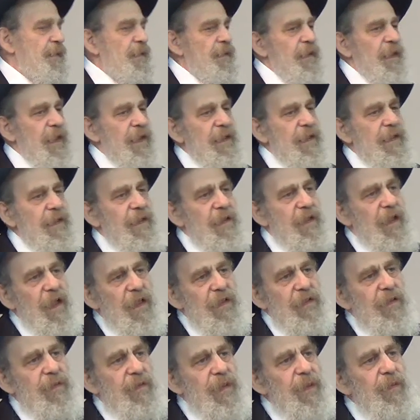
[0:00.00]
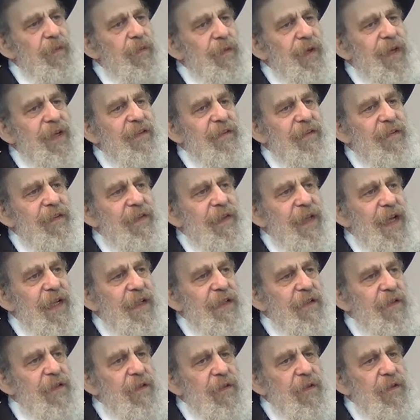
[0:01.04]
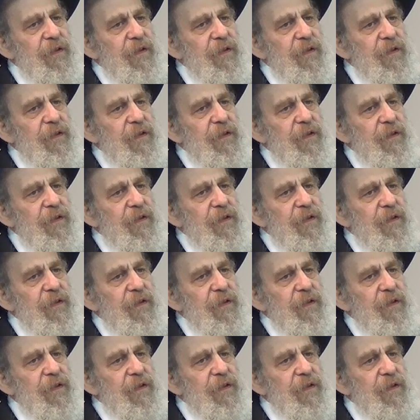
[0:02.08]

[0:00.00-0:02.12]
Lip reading: That Alter Rebbe writes in Tanya,